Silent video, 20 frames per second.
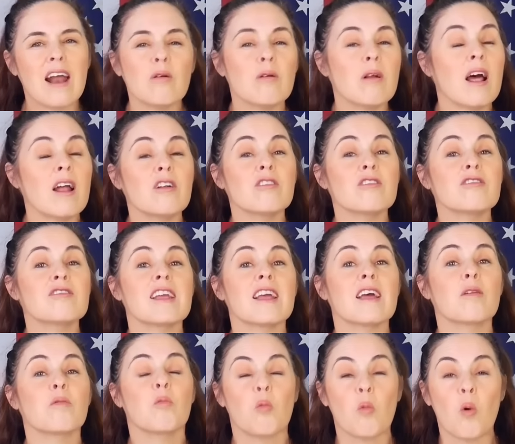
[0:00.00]
don't
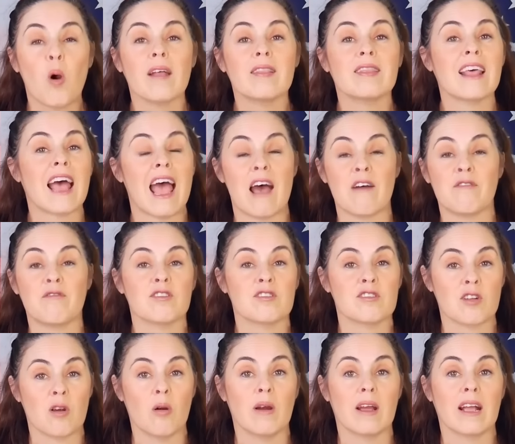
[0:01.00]
understand what the F
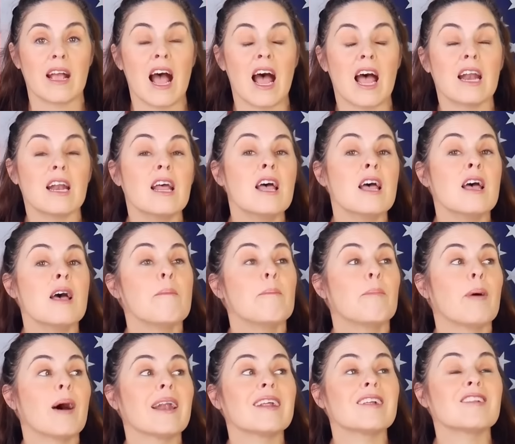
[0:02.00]
is going on,
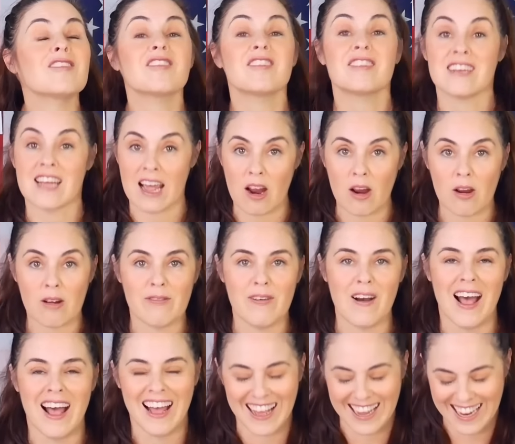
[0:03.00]
but it's
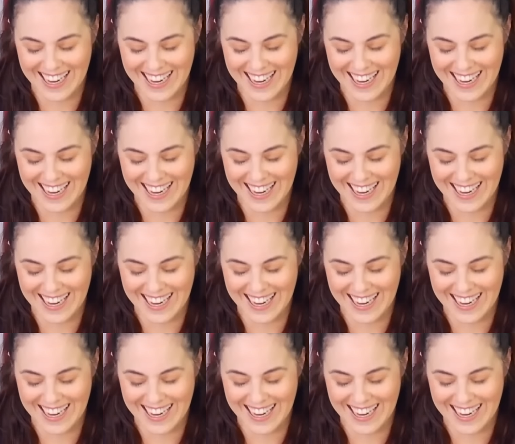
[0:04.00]
terrifying.